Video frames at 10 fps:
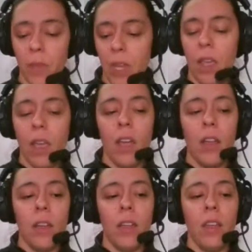Next,
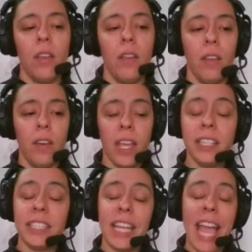ask for
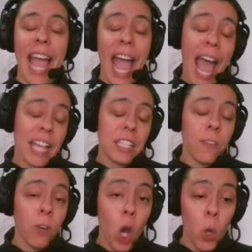homework and
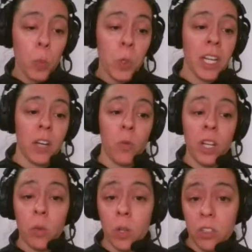real-world sources.
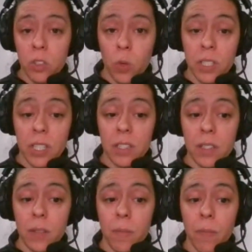
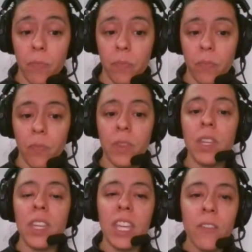Even if your
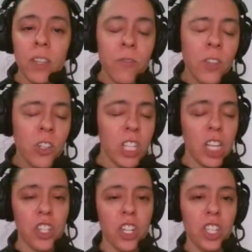teacher doesn't have you
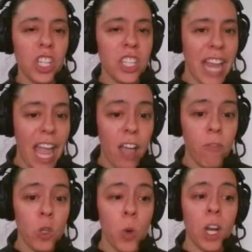on a formal
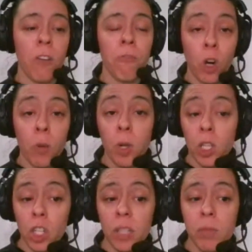learning plan,
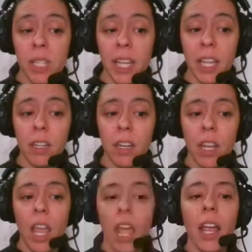it's always
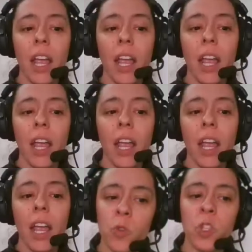useful to
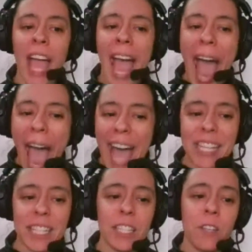ask for some
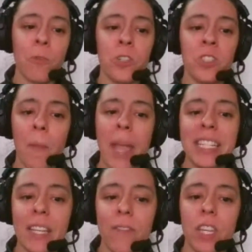activities you can
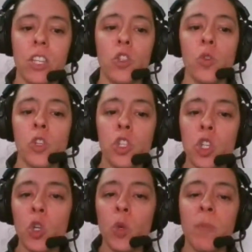do between
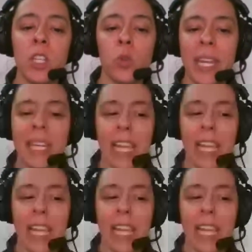lessons to
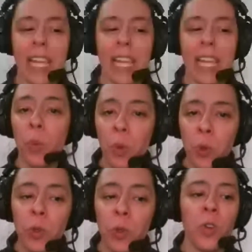improve all your
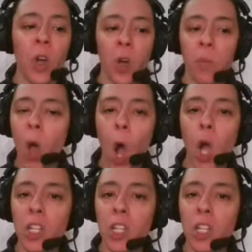language skills.